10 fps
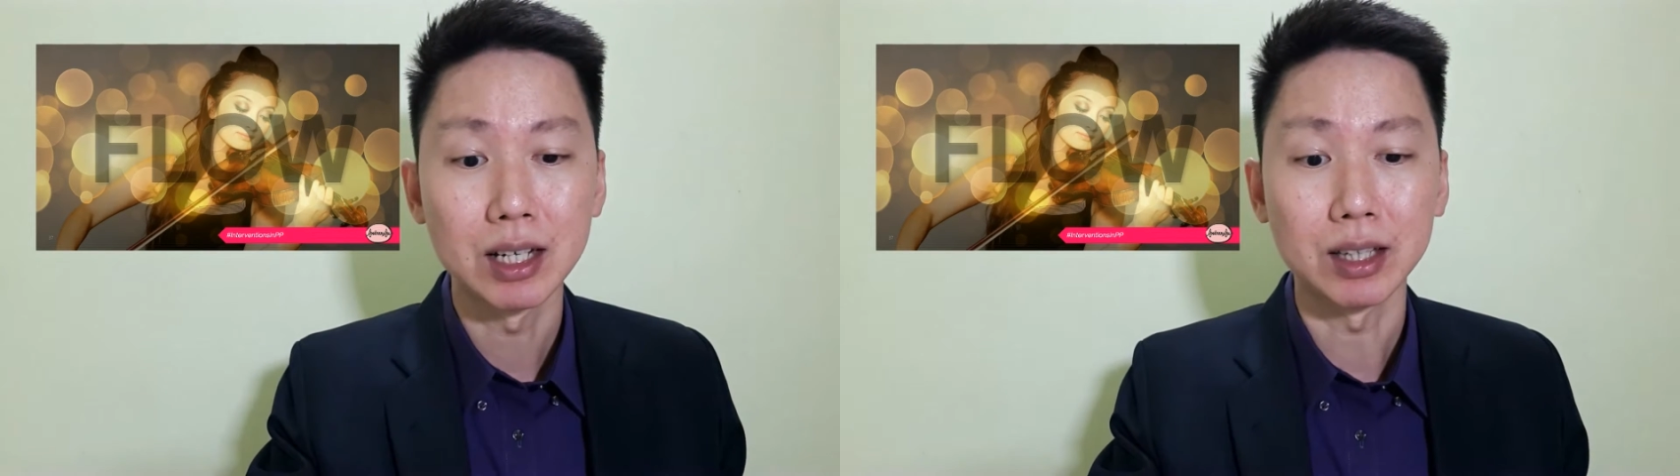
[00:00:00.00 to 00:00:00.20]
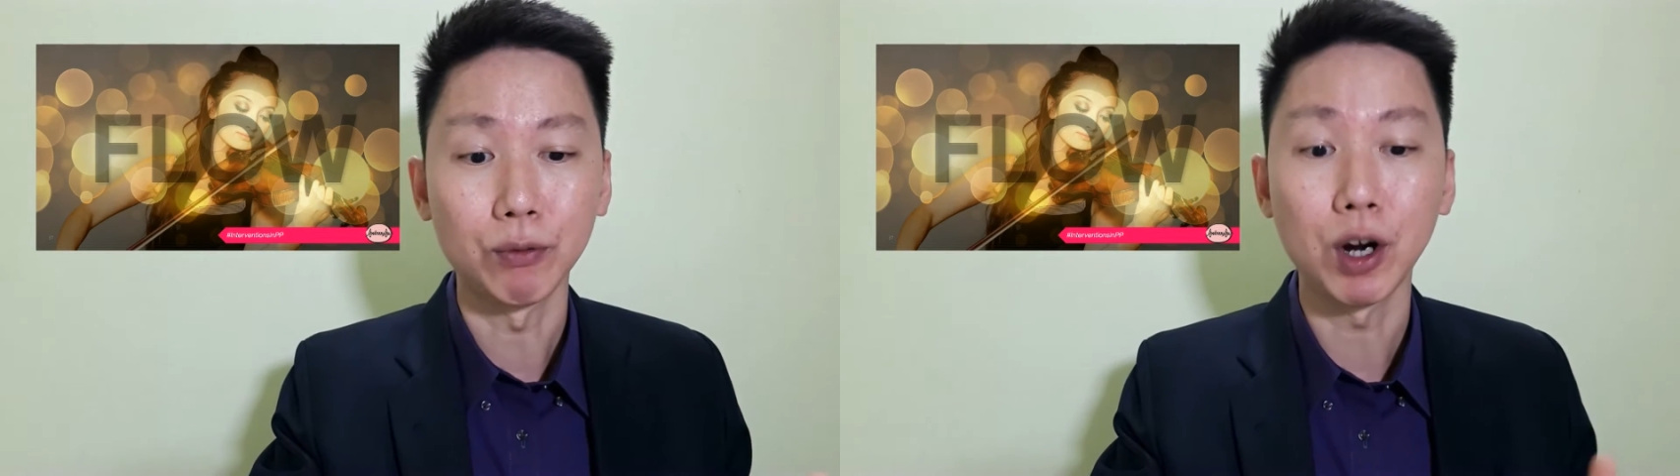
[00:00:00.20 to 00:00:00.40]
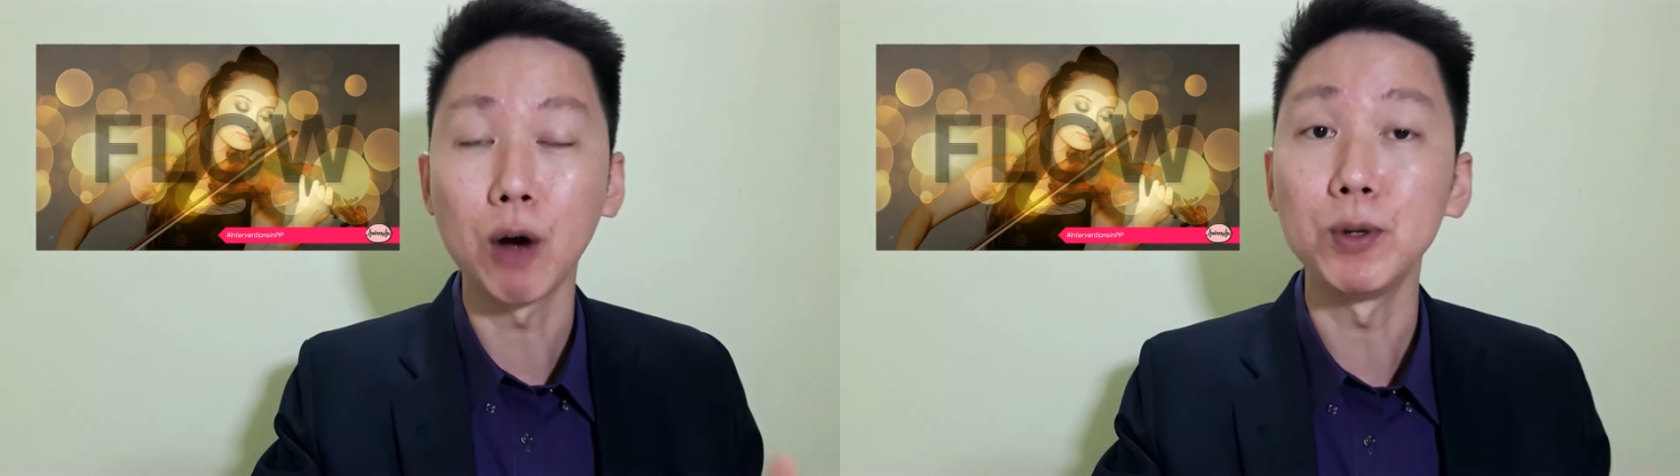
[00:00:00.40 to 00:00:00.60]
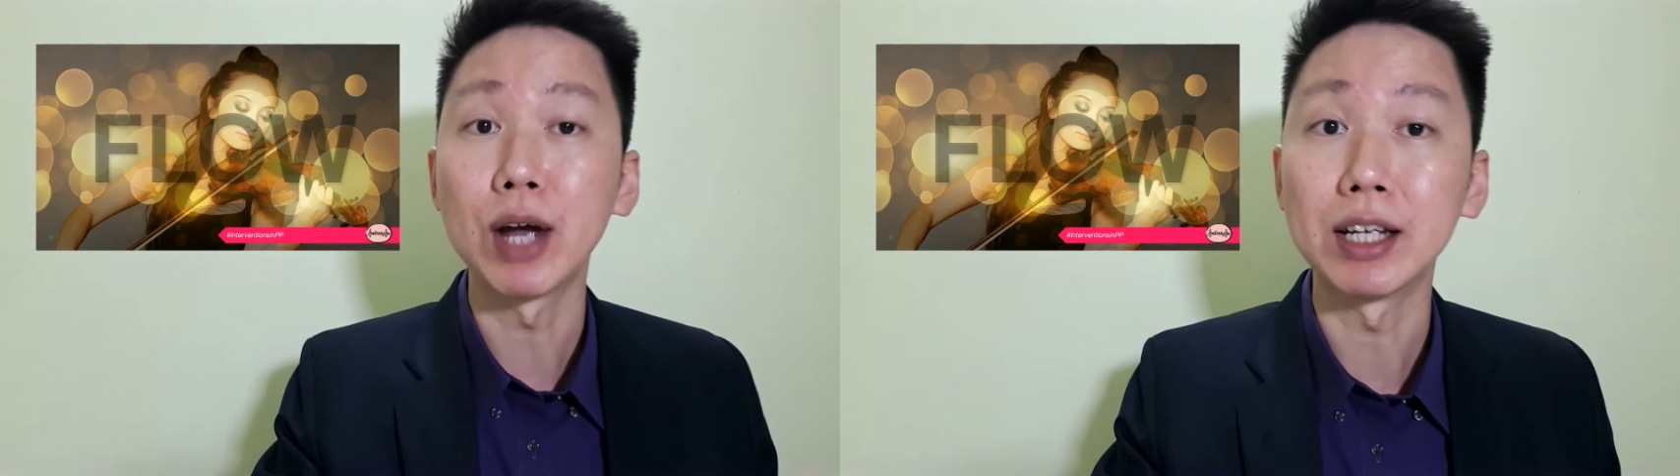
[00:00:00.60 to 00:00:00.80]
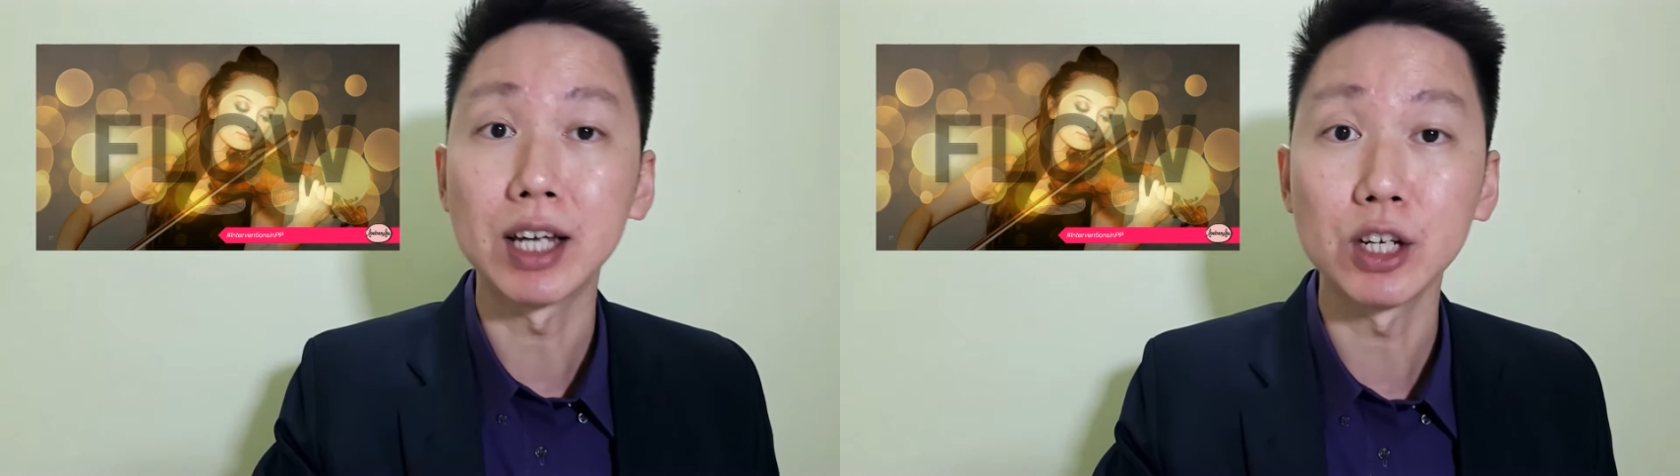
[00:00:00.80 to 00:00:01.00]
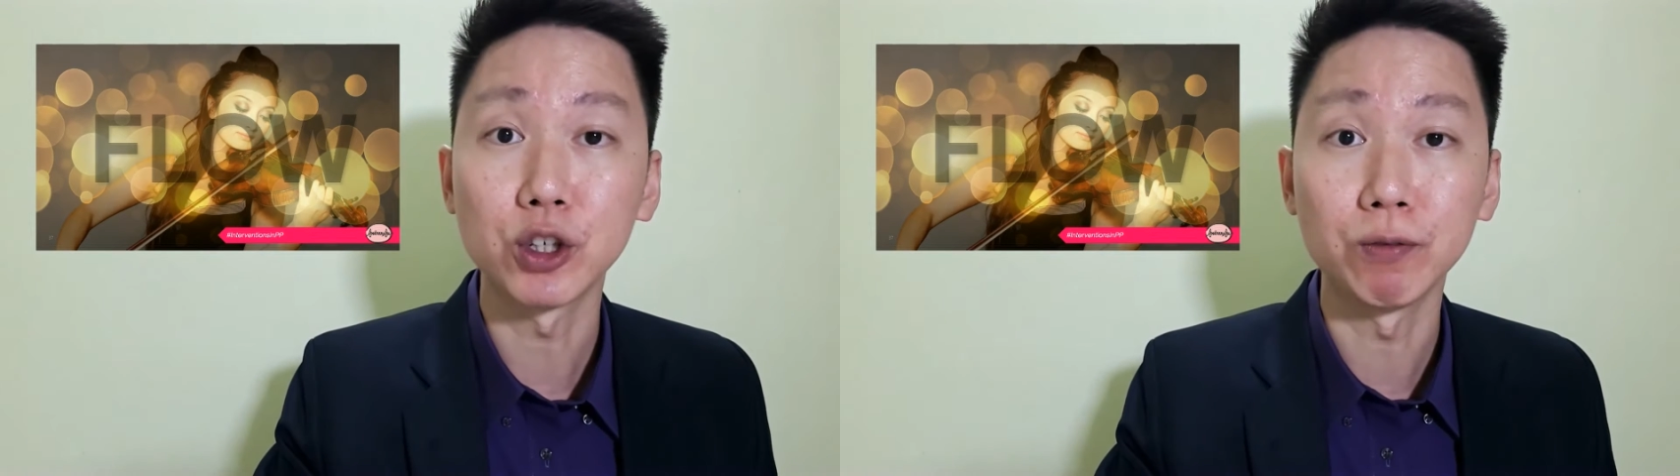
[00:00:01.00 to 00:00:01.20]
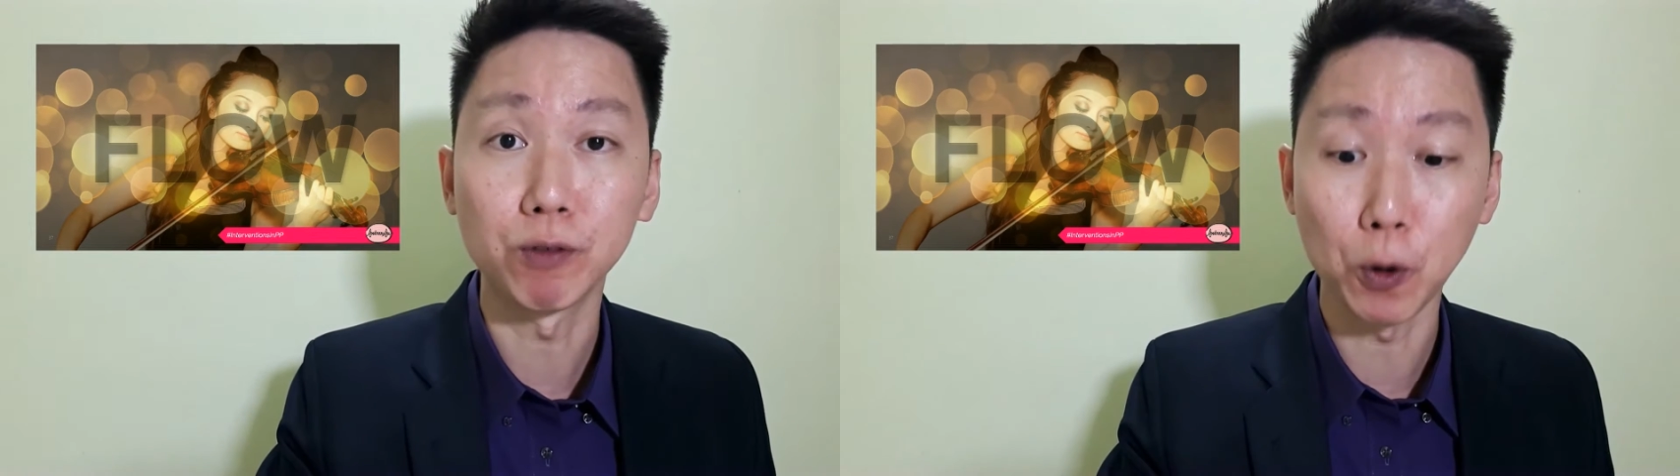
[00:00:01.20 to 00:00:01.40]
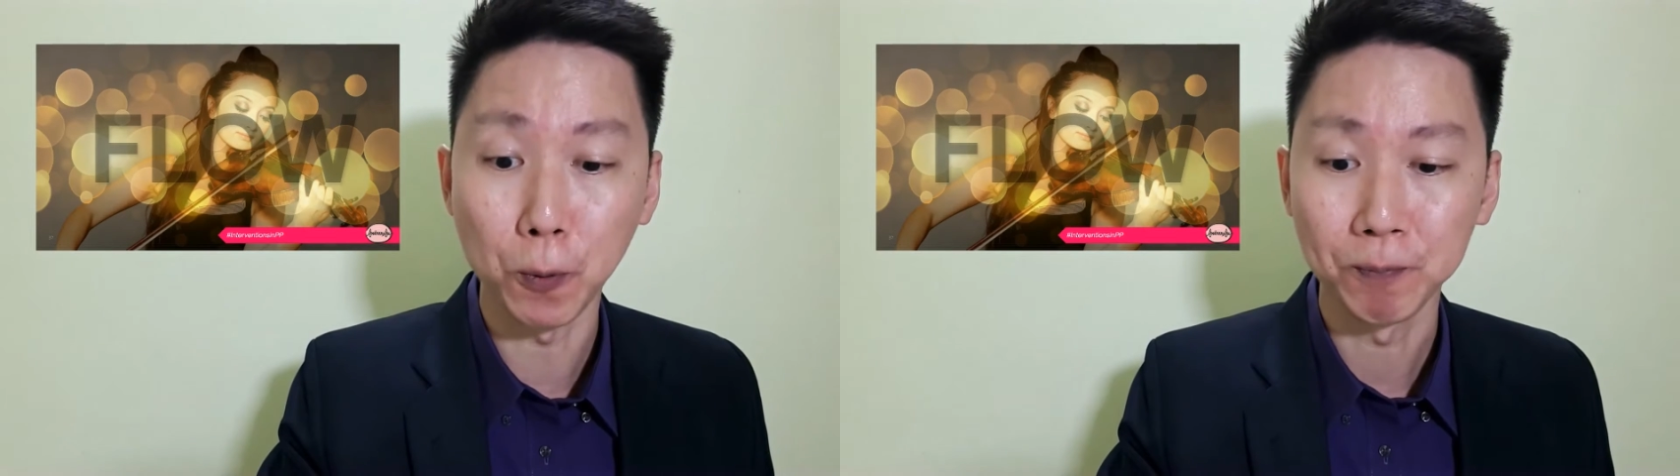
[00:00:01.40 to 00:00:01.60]
that will help you engage in
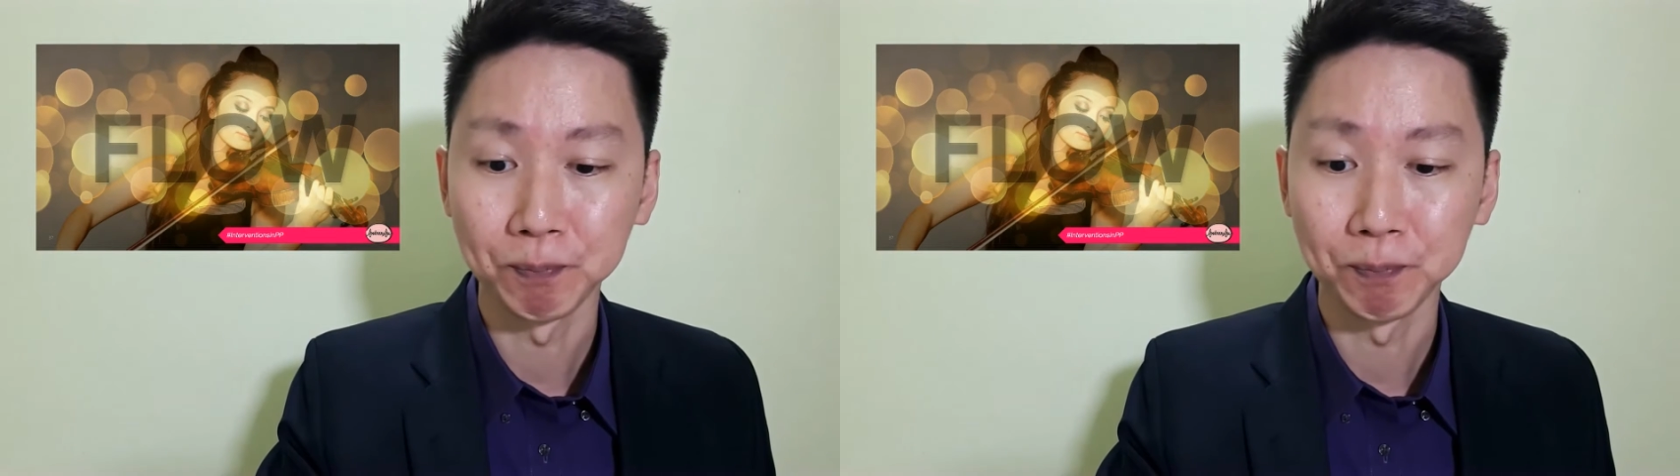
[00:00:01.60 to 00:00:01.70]
flow.